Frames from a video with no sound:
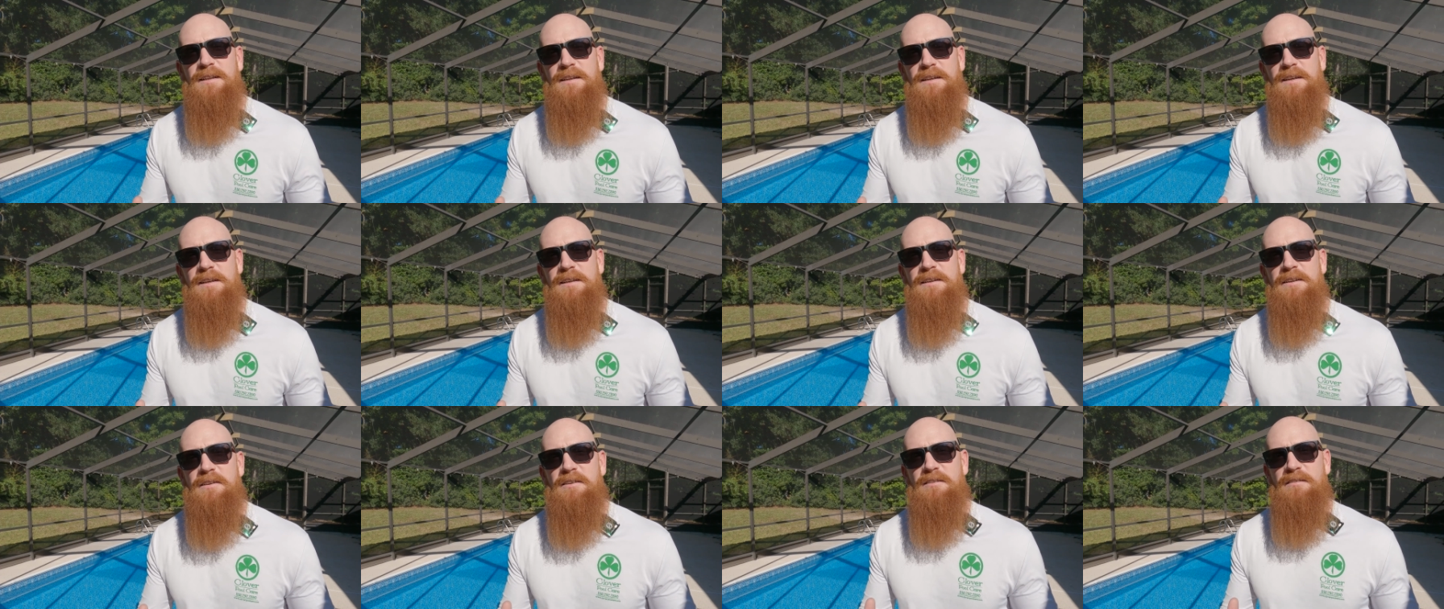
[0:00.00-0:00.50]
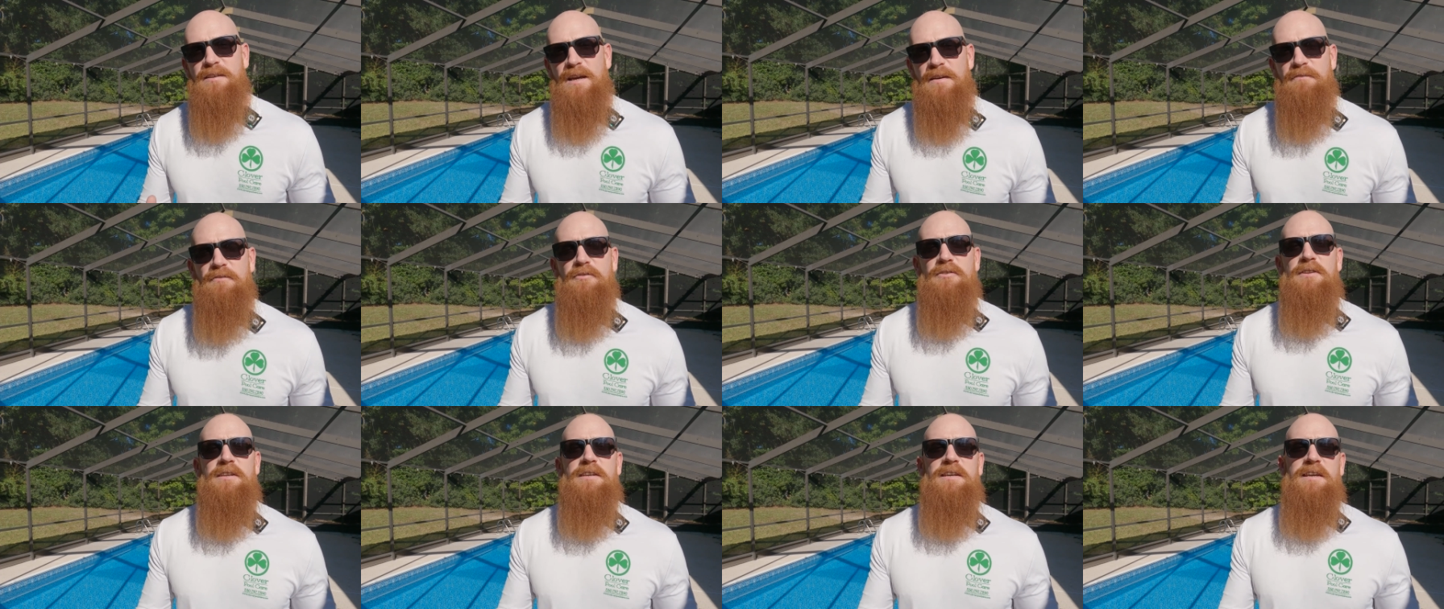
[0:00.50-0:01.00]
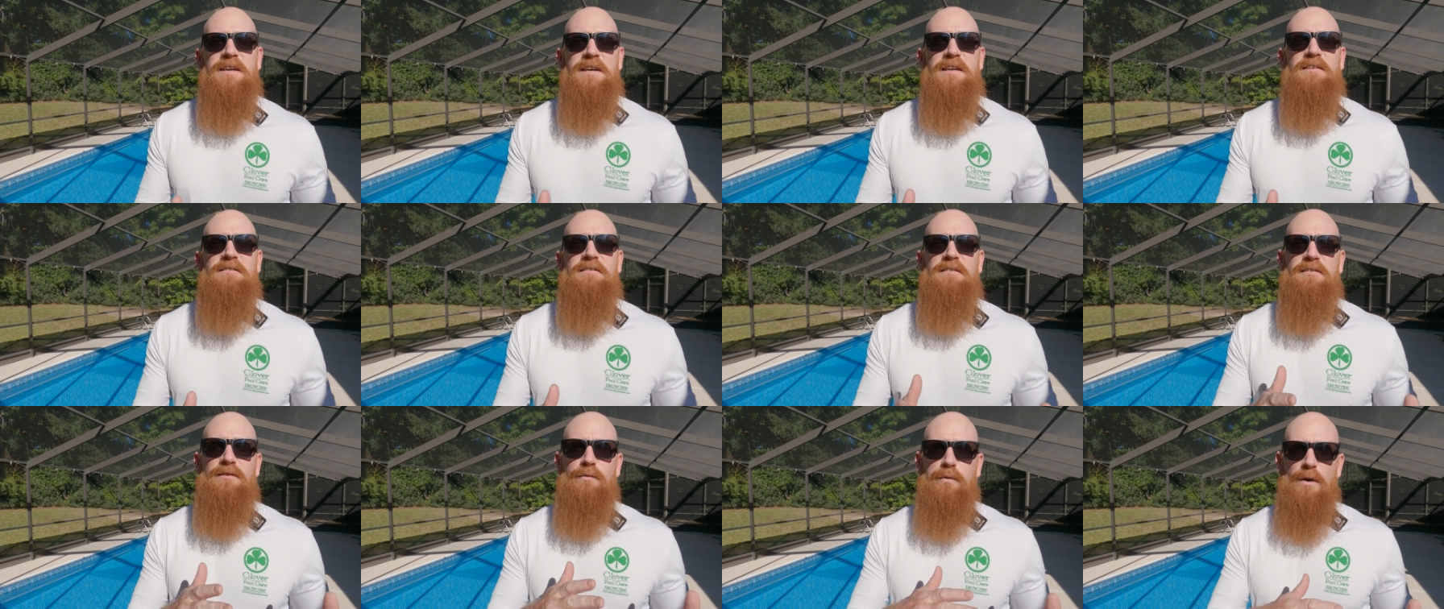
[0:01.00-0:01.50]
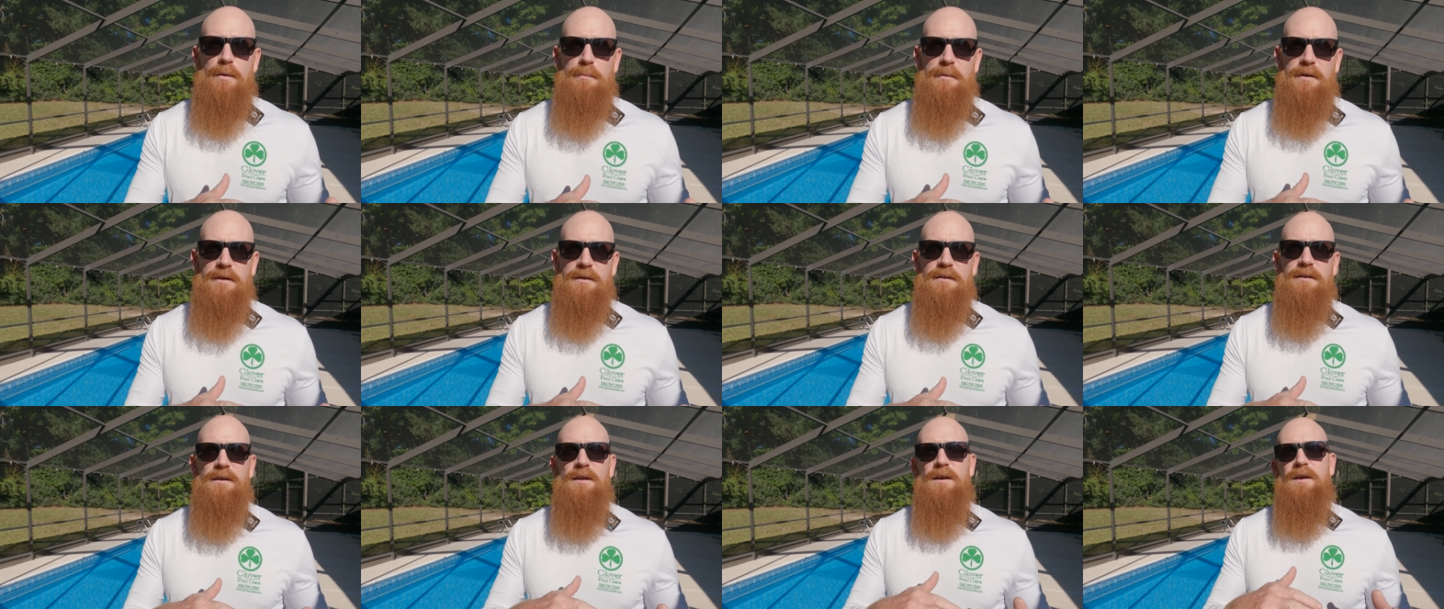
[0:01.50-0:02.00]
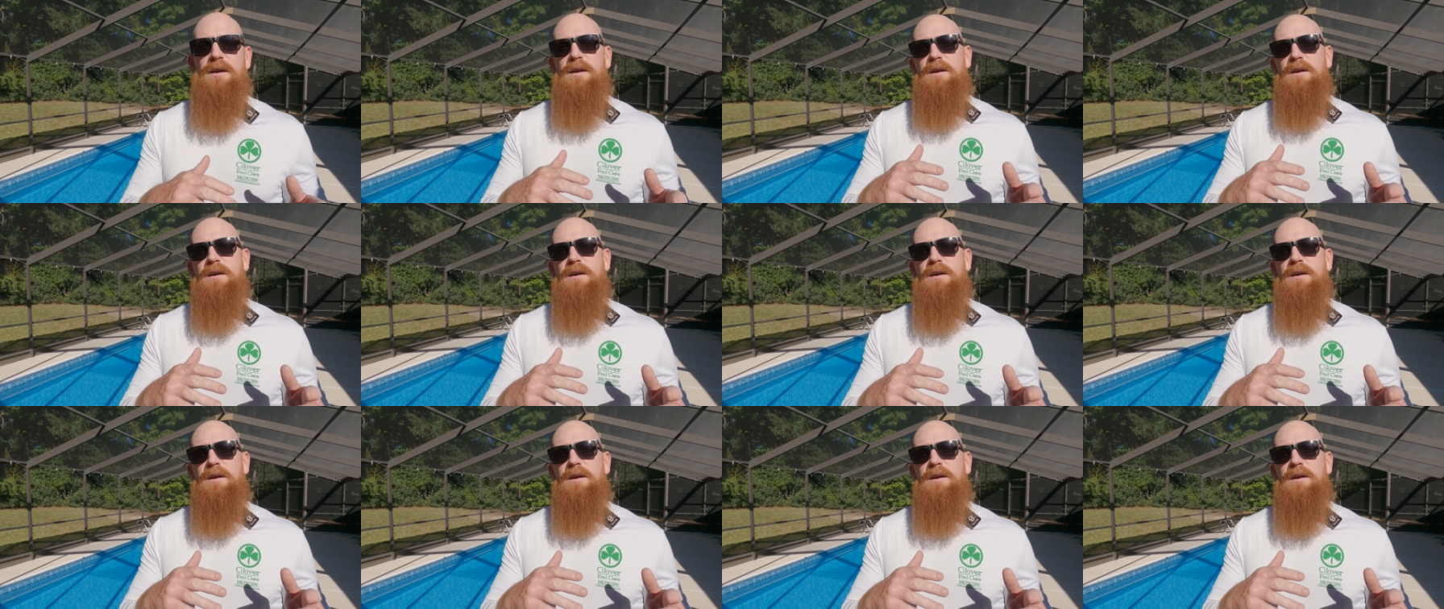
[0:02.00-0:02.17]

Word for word: clean and safe for the kiddies to swim in